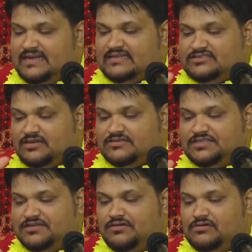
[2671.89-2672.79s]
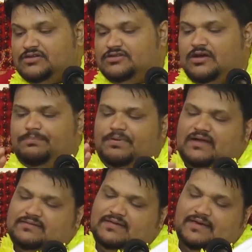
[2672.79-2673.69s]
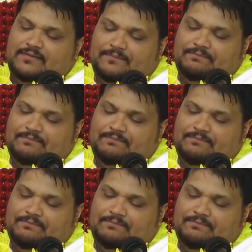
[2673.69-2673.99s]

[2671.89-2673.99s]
that is touching the ground, the top part here.